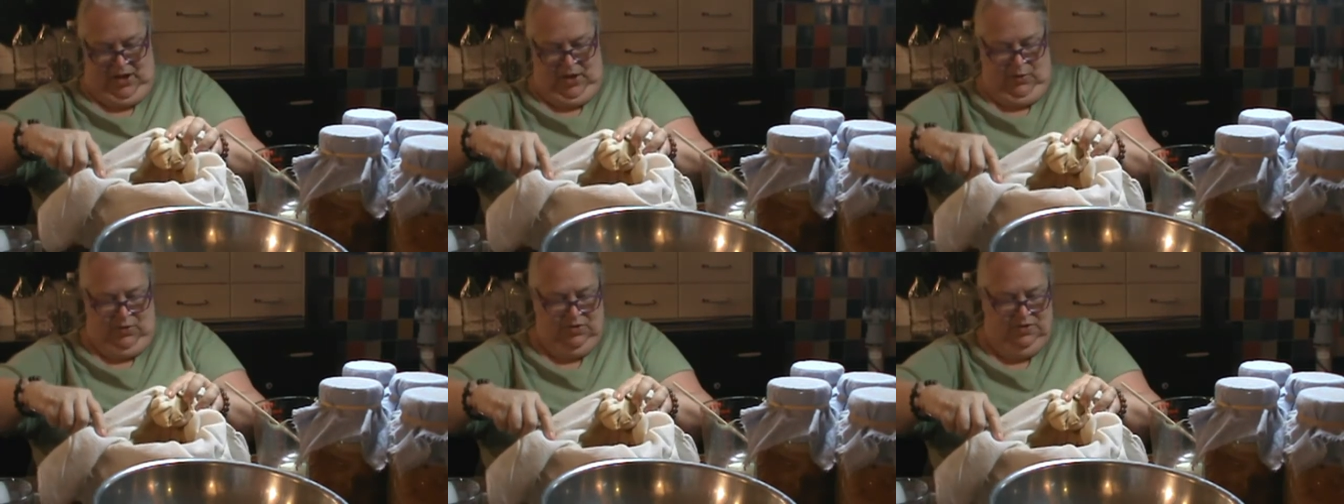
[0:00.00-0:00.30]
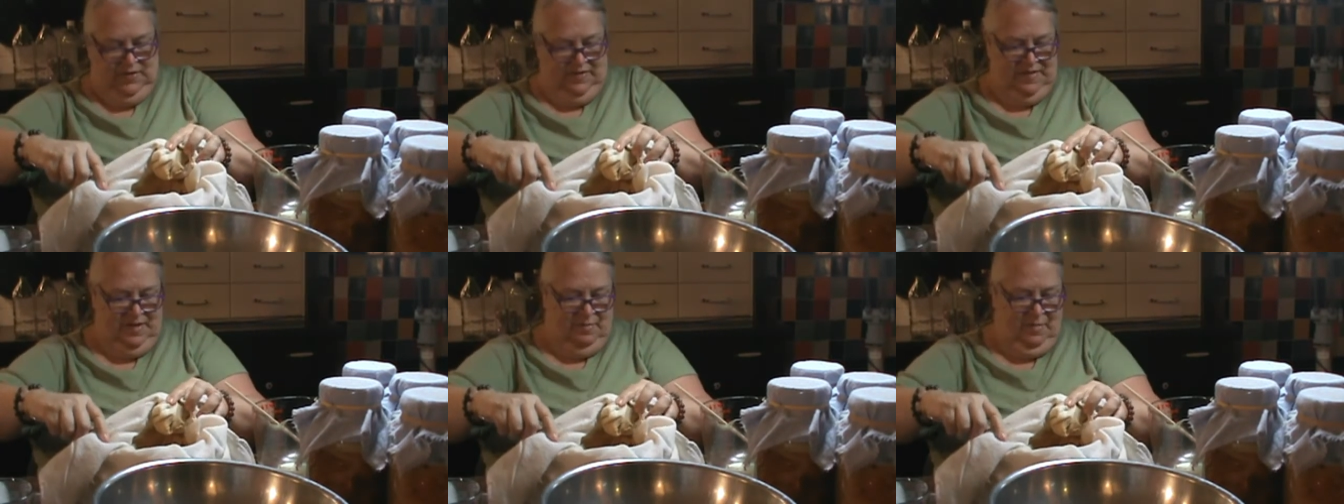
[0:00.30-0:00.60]
We're
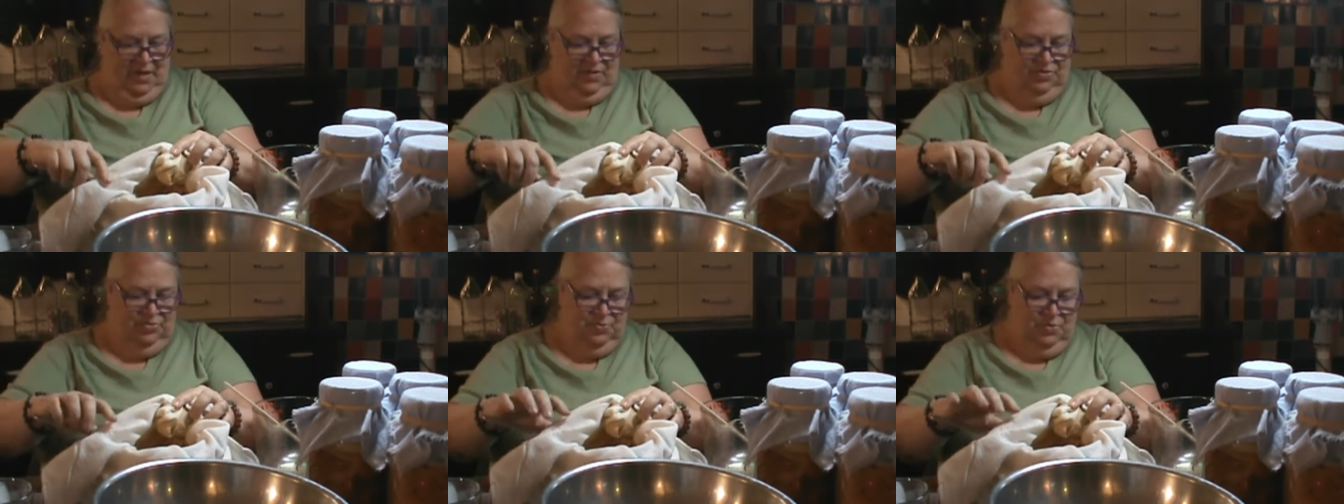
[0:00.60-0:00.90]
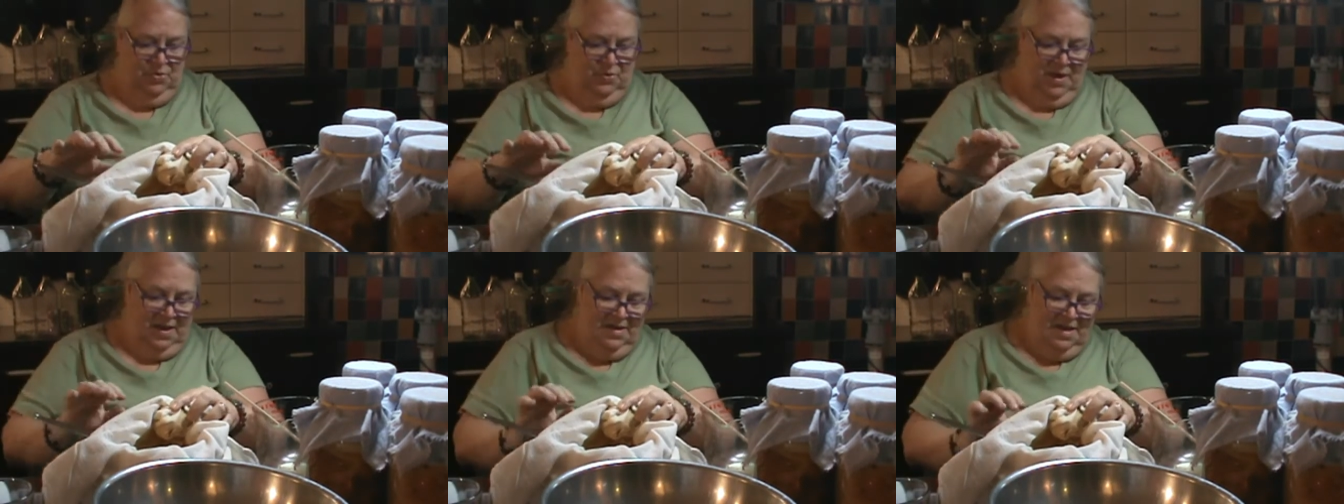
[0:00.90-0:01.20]
just about
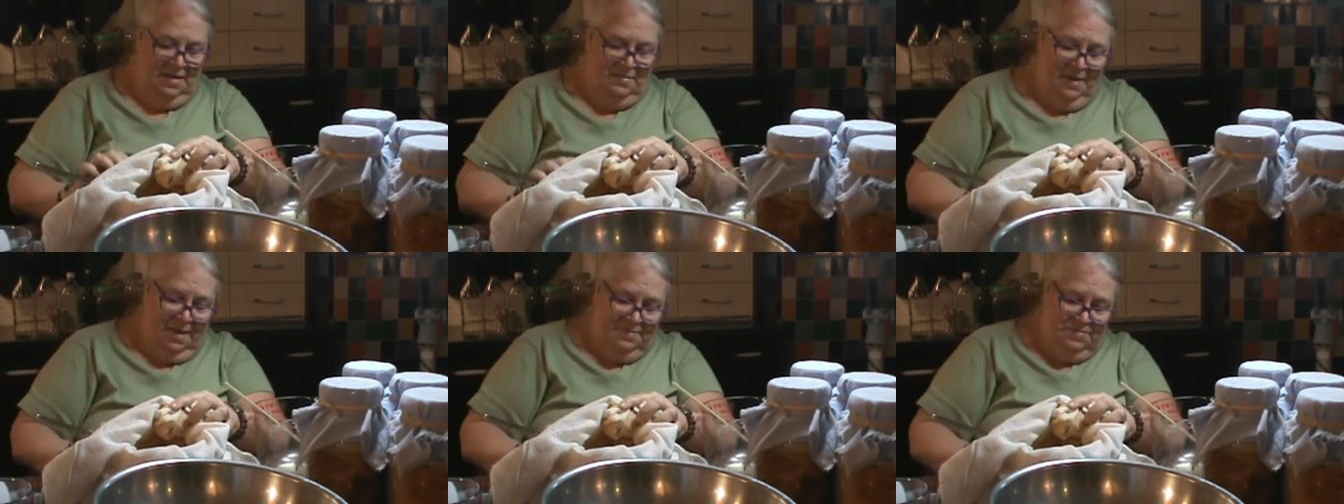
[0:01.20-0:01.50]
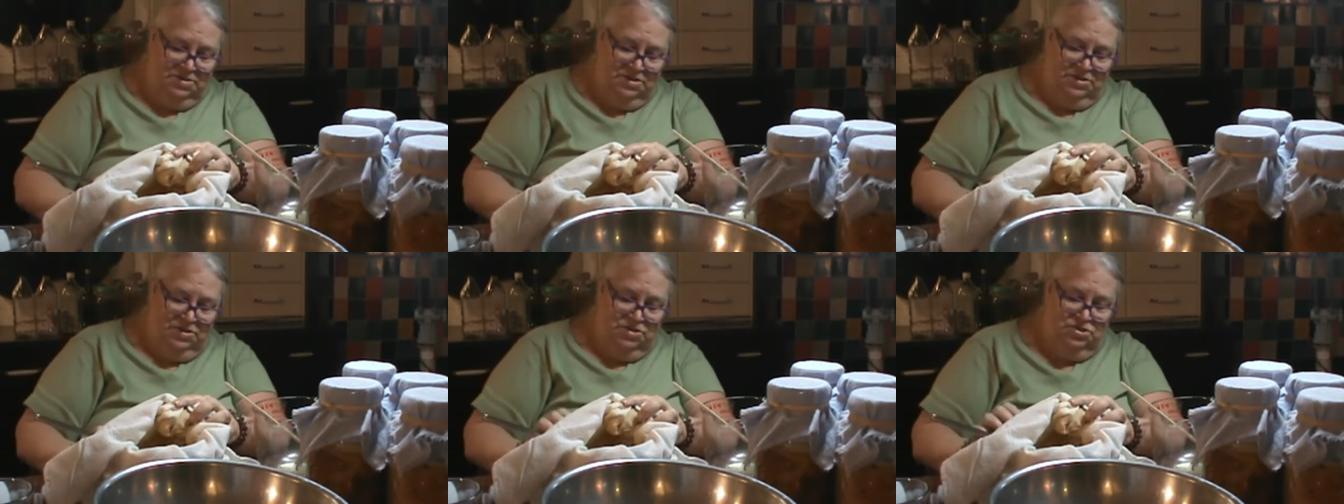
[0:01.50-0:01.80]
through, and I'm up
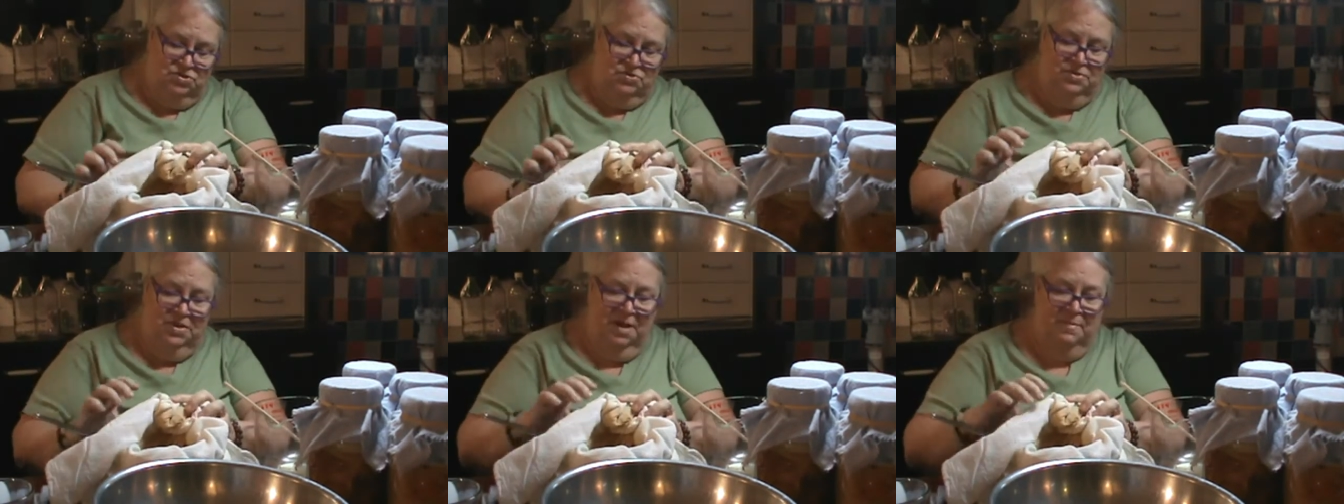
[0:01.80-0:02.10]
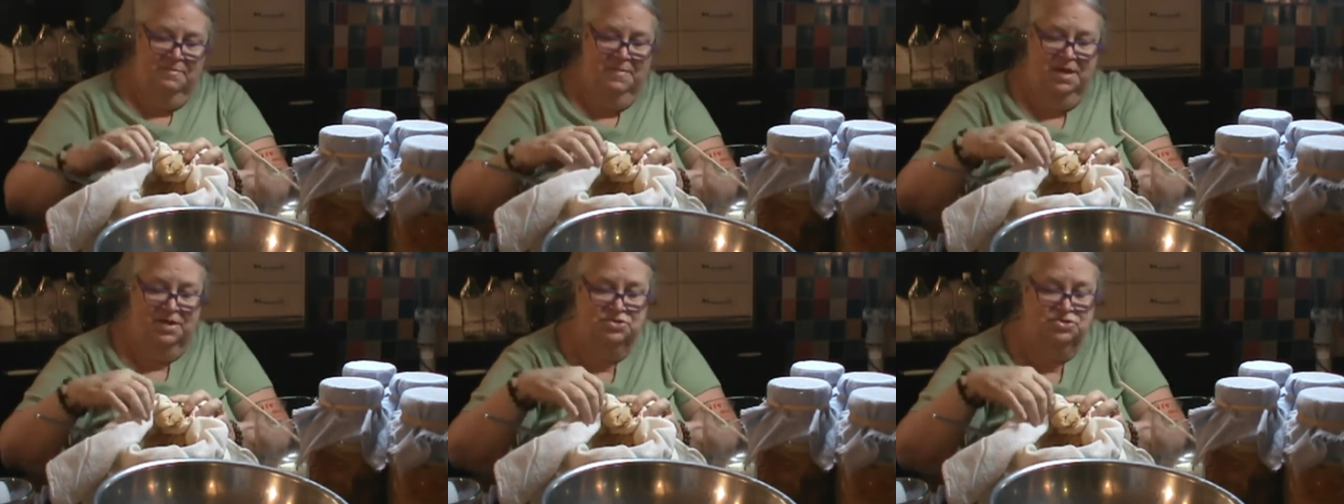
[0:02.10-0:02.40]
to the 2-cup
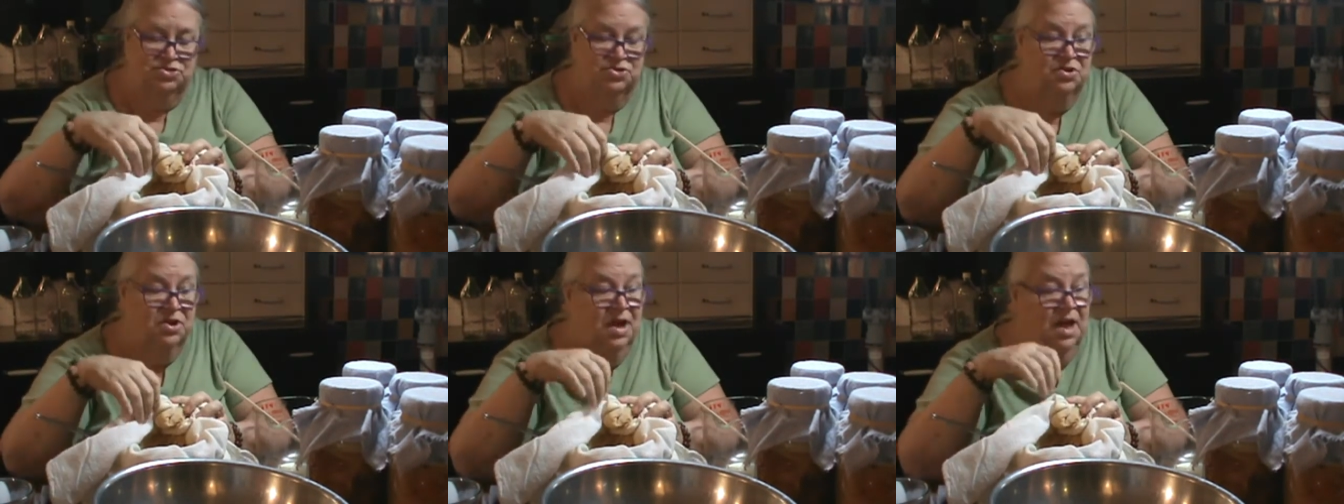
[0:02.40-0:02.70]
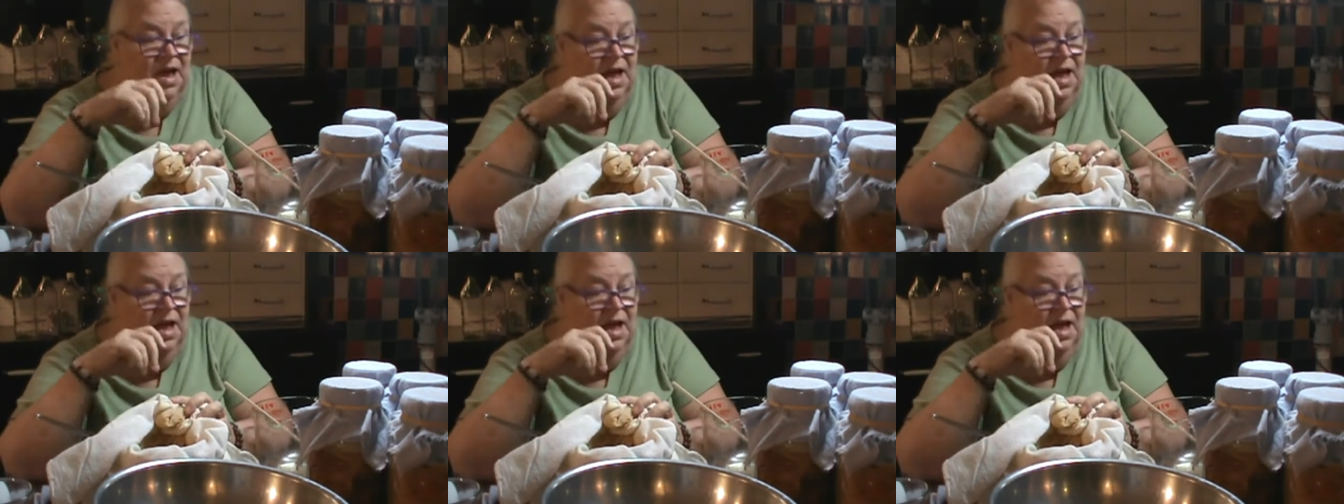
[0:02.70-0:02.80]
measure.